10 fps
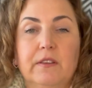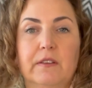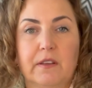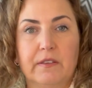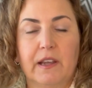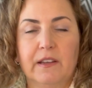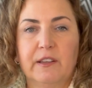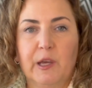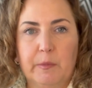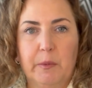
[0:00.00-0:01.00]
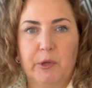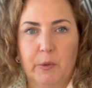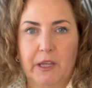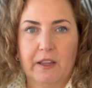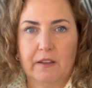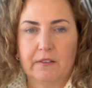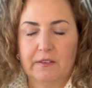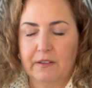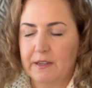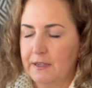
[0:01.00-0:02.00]
is the second time I'm doing
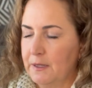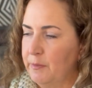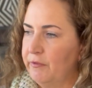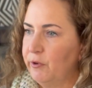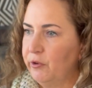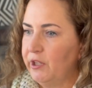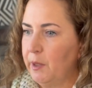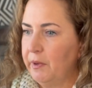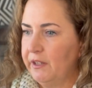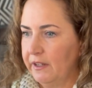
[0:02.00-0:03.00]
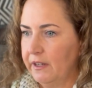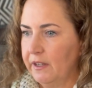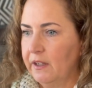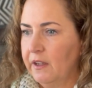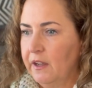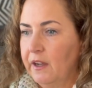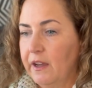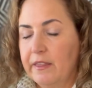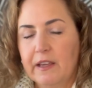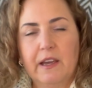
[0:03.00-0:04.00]
this. The first time I did it, I
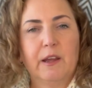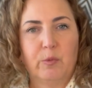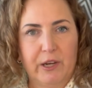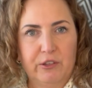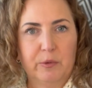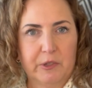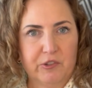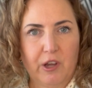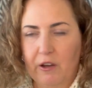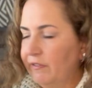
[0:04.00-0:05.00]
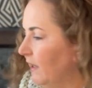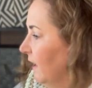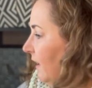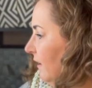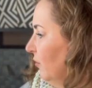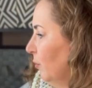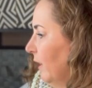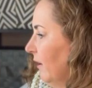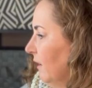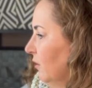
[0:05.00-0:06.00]
think I had way too much coffee, and I
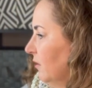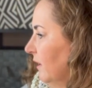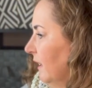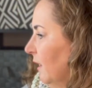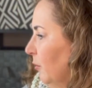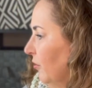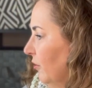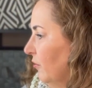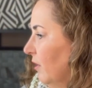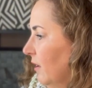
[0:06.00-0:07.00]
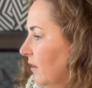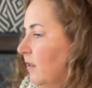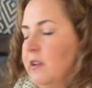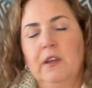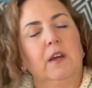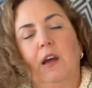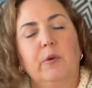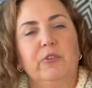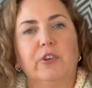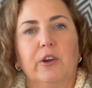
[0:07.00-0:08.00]
swear it looked like I was on drugs. I
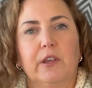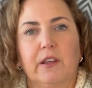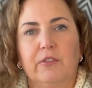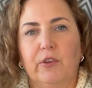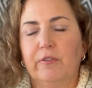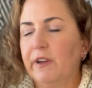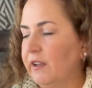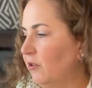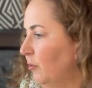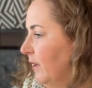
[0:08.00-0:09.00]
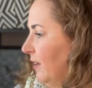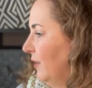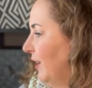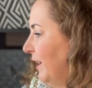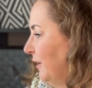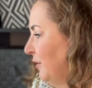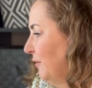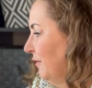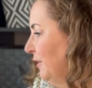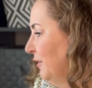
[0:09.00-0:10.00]
was talking so fast, so I decided to
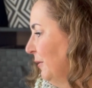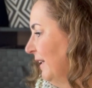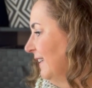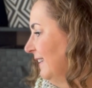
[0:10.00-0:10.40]
redo it.